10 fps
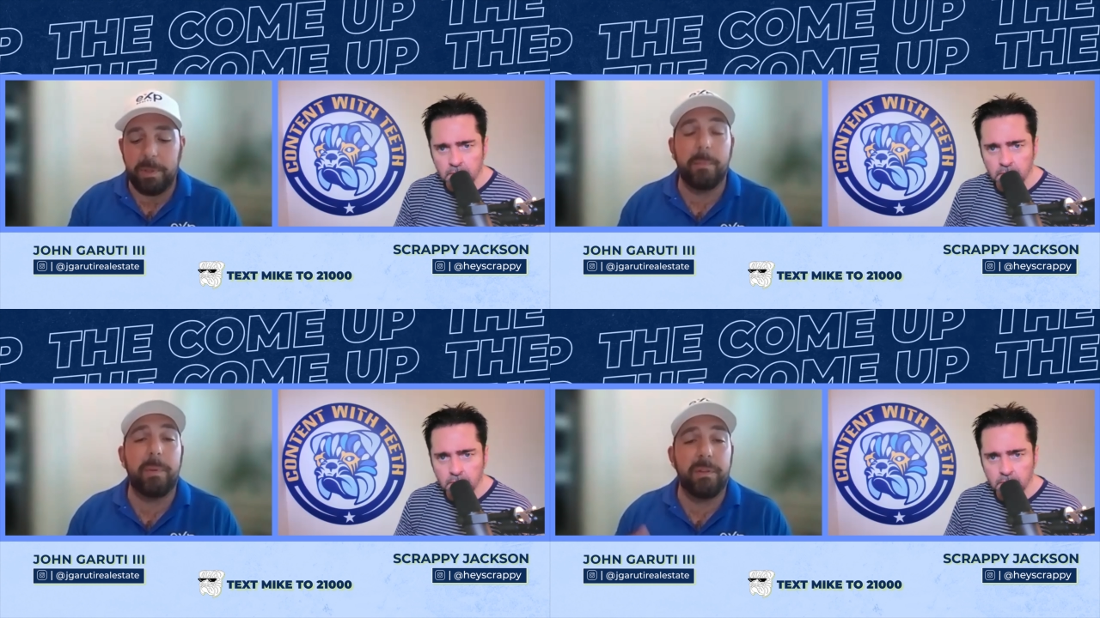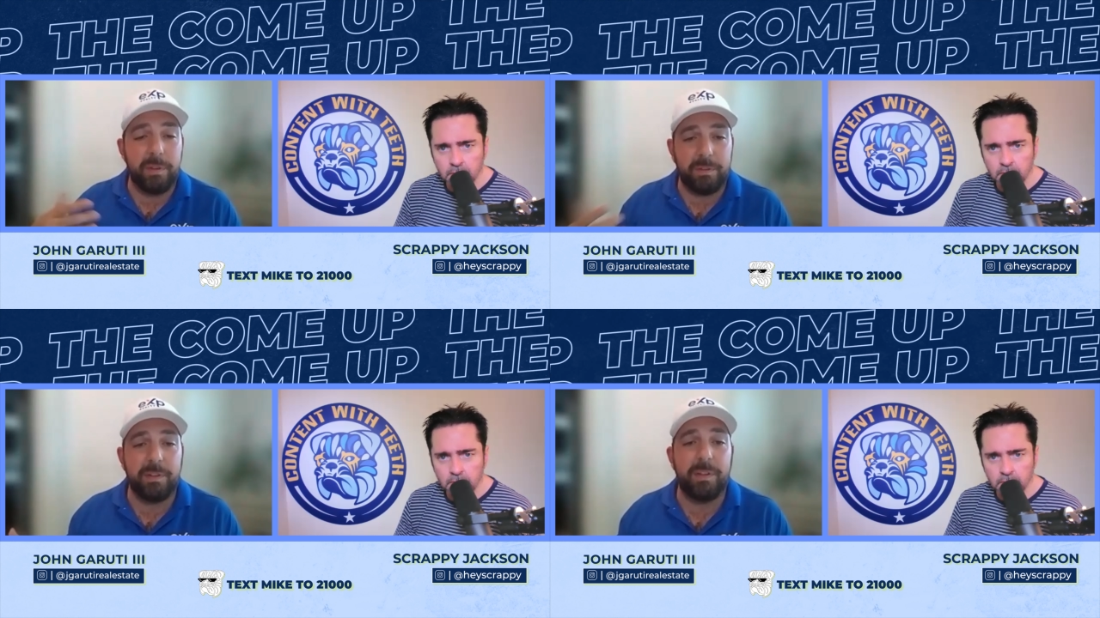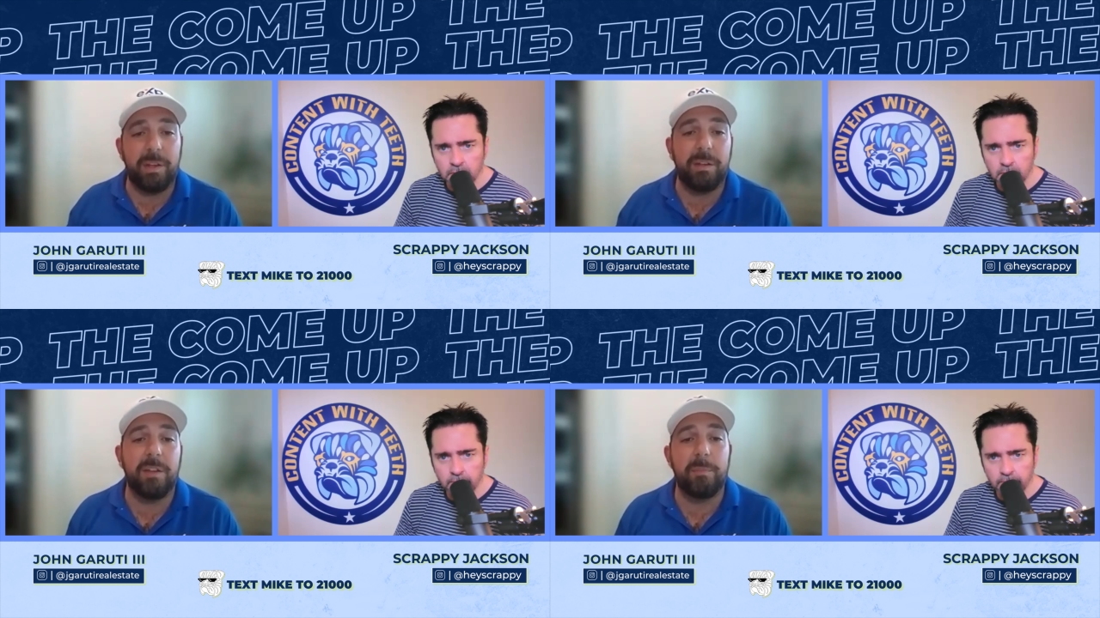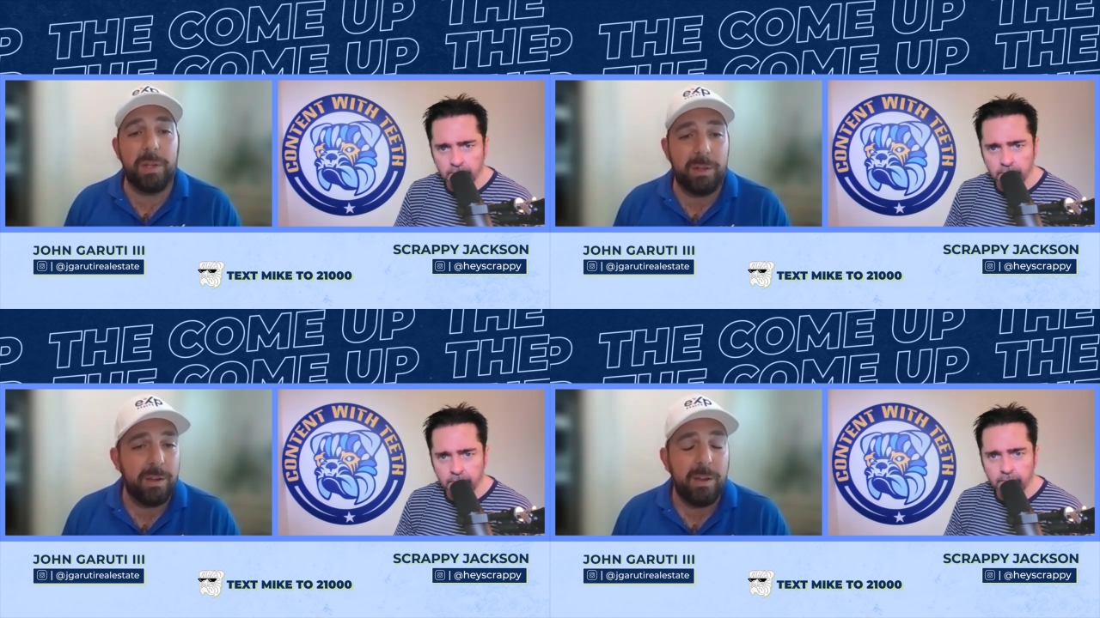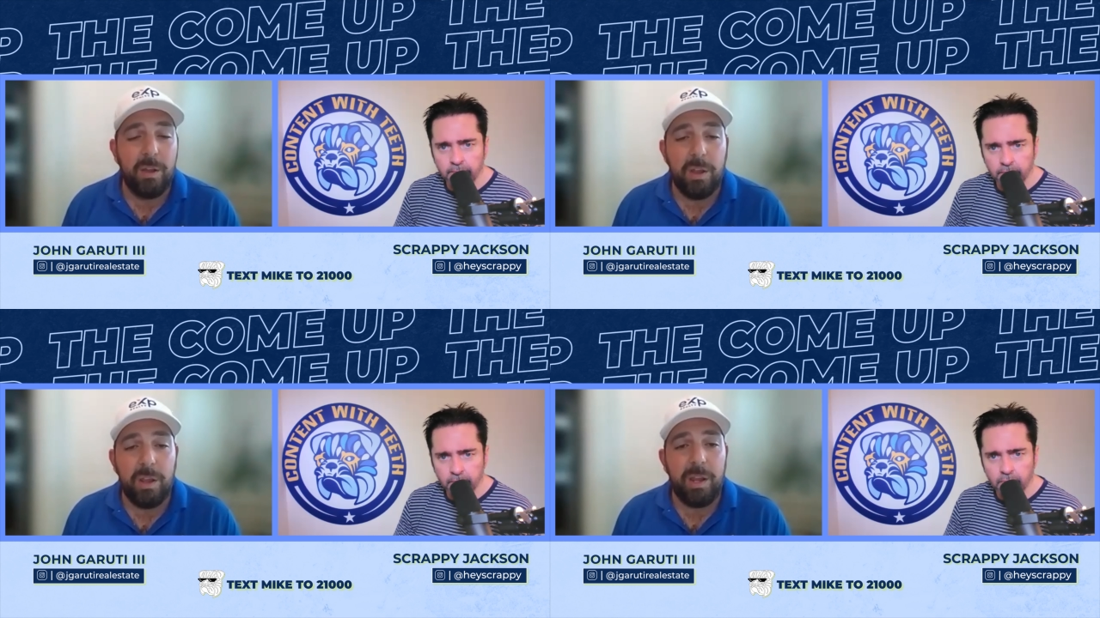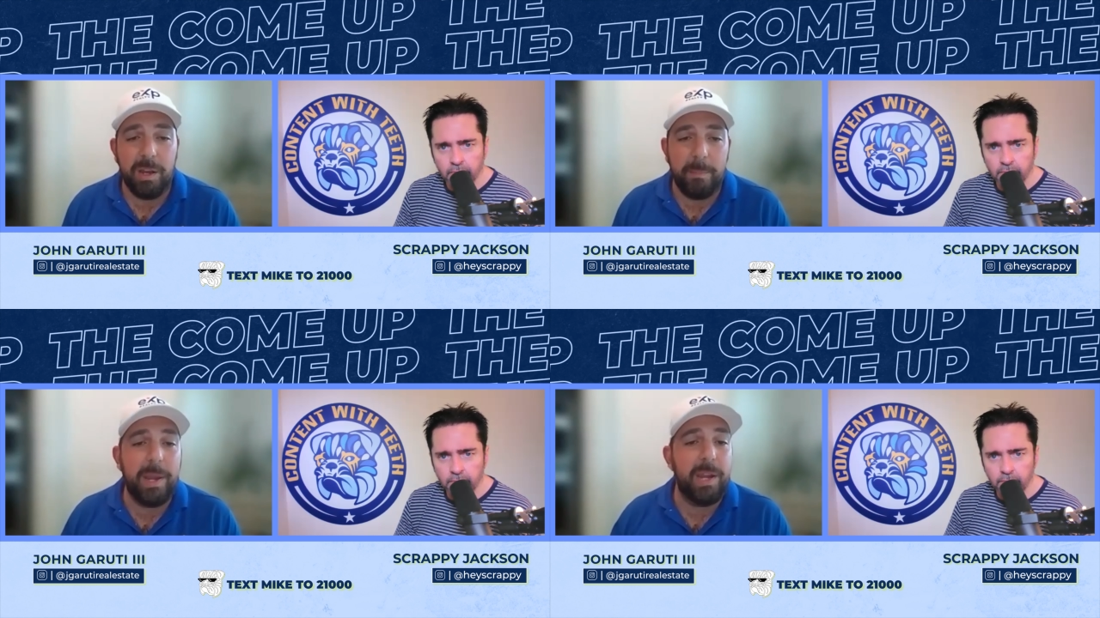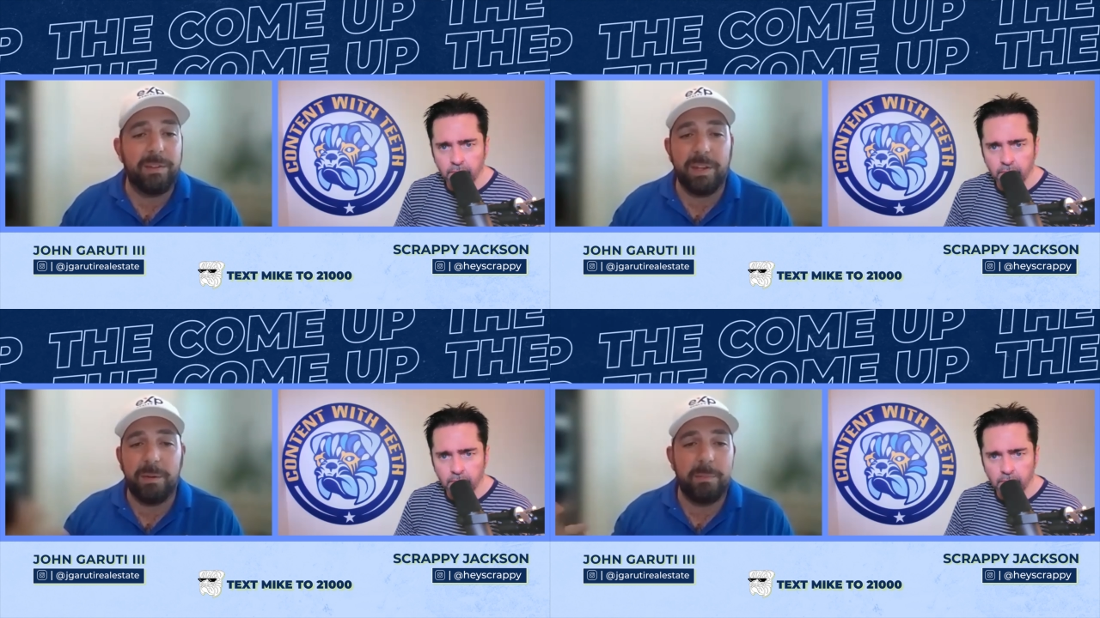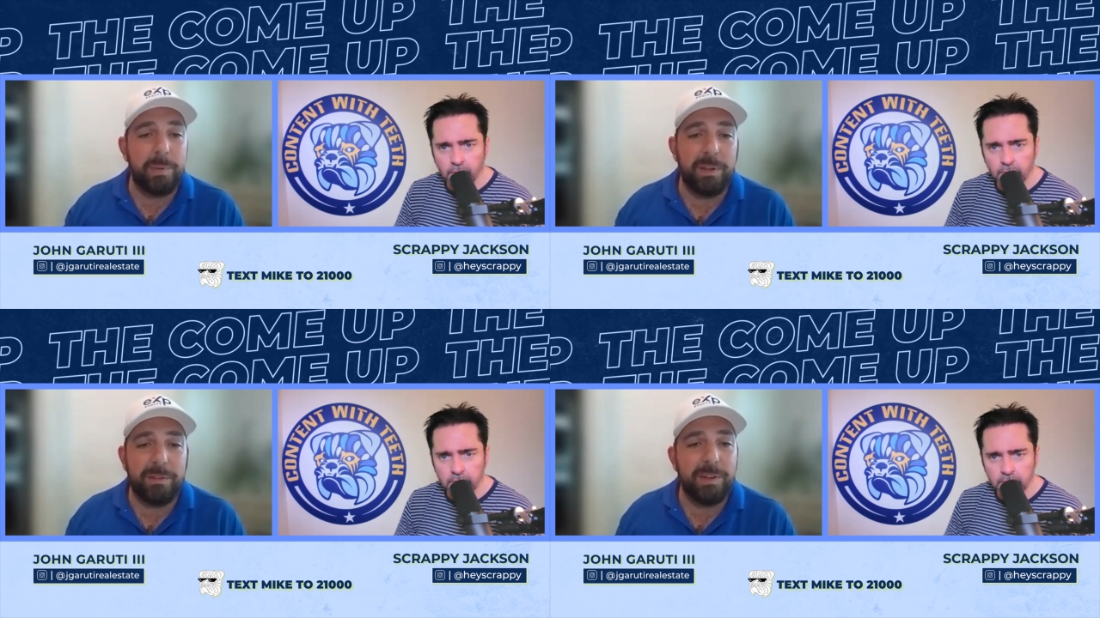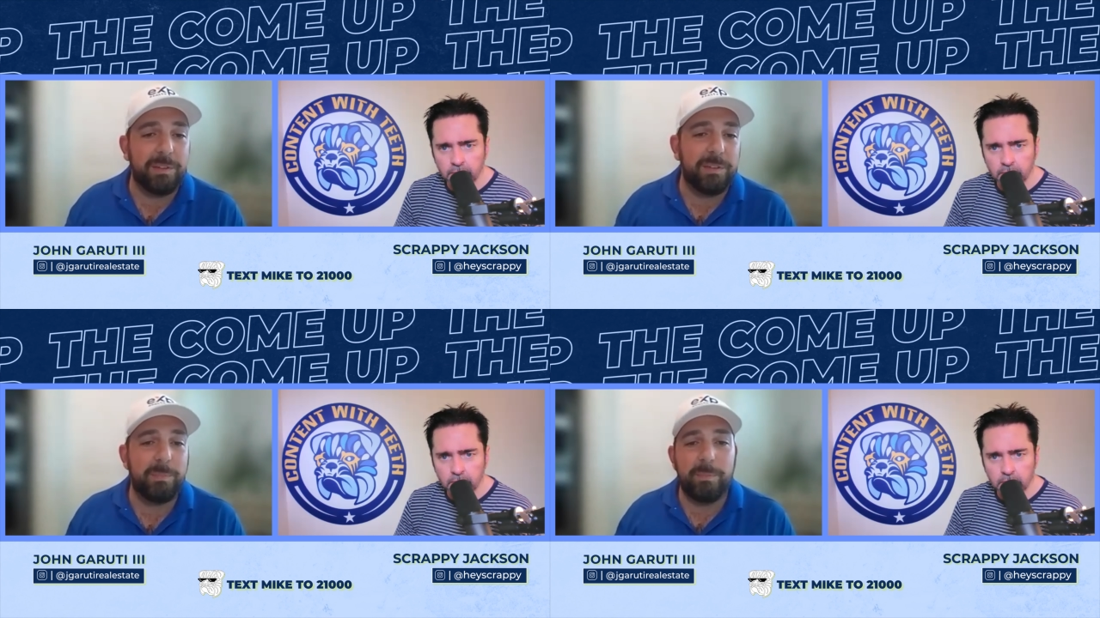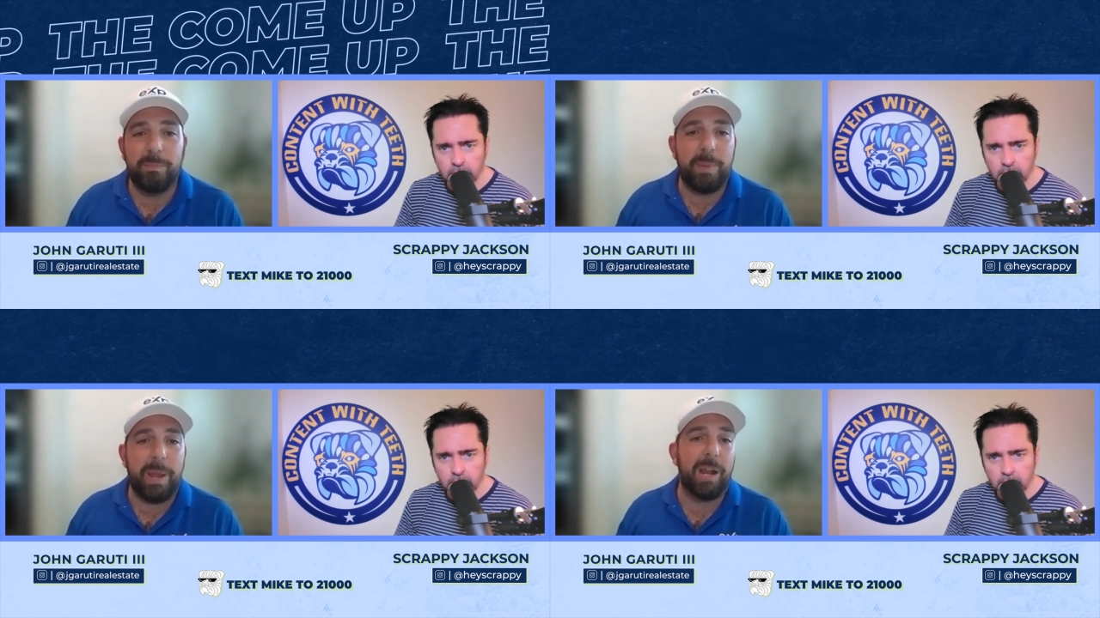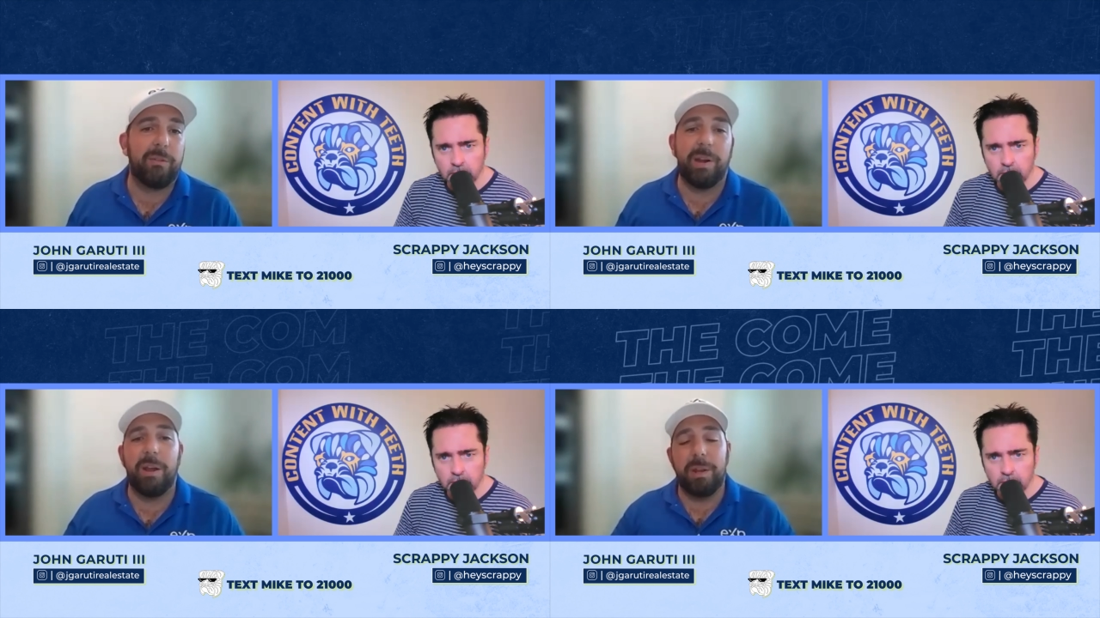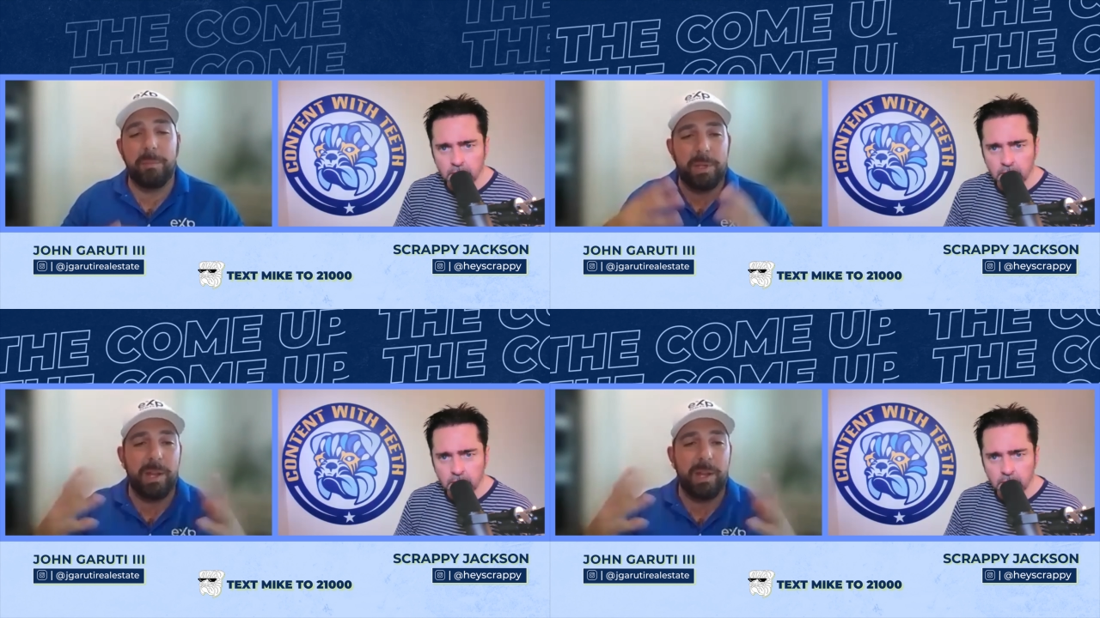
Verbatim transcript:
Speaker 1: in the business, it did give me an amazing business background. I mean,